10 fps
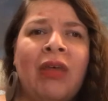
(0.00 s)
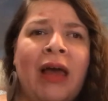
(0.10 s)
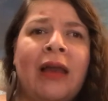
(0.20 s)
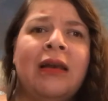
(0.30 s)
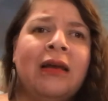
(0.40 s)

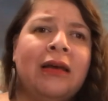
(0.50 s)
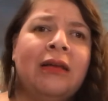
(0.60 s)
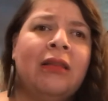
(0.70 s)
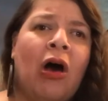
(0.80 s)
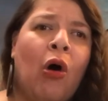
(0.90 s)
than
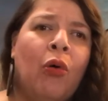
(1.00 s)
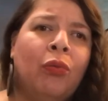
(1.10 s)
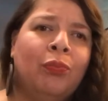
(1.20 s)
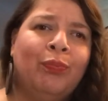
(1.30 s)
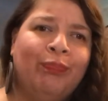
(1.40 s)
the whole
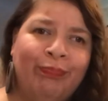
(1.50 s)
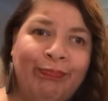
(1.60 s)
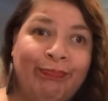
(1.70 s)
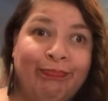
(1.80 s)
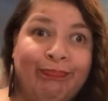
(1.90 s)

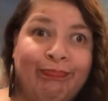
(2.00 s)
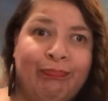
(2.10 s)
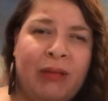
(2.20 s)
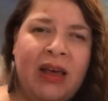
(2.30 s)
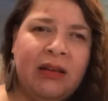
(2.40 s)

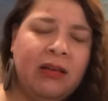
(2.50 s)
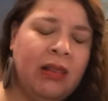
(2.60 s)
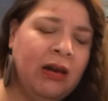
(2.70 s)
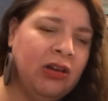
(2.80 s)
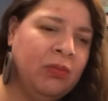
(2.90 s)
mess
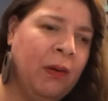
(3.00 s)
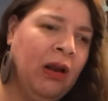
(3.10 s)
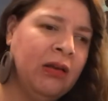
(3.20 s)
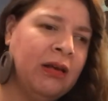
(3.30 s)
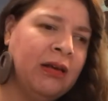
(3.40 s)
that is
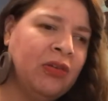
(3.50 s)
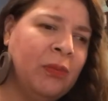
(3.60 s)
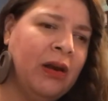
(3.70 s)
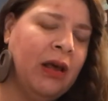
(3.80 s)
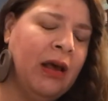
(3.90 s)
politics, but